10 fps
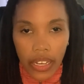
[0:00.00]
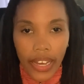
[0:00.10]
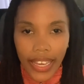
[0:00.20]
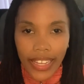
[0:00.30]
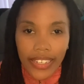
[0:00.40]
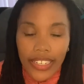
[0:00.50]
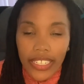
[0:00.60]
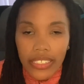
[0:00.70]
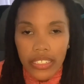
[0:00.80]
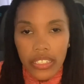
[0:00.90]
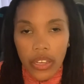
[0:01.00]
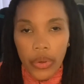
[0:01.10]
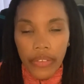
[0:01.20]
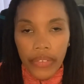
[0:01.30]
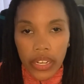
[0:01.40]
again, just a
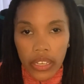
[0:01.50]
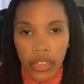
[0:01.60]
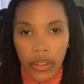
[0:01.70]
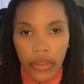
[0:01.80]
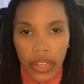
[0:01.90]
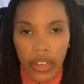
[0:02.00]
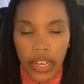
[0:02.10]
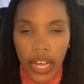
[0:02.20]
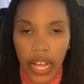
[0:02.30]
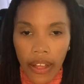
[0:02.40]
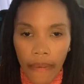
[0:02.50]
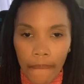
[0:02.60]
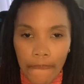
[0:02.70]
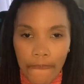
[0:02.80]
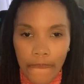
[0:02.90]
quick video.
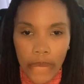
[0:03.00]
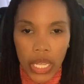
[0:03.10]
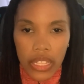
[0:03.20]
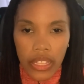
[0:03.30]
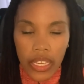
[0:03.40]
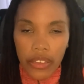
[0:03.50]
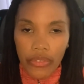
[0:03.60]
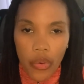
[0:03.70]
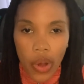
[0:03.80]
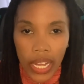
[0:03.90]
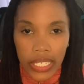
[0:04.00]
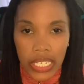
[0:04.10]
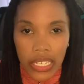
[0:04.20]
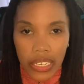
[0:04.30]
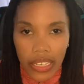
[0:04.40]
Thank you for
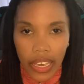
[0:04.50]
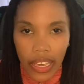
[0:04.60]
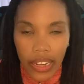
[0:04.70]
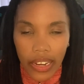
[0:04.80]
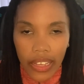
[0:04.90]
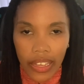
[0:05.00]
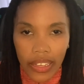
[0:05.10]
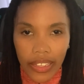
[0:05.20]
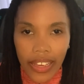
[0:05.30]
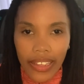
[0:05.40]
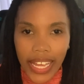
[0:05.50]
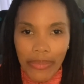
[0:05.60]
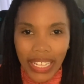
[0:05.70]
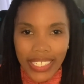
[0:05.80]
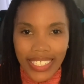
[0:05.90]
watching, and God
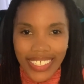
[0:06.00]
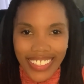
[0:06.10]
bless.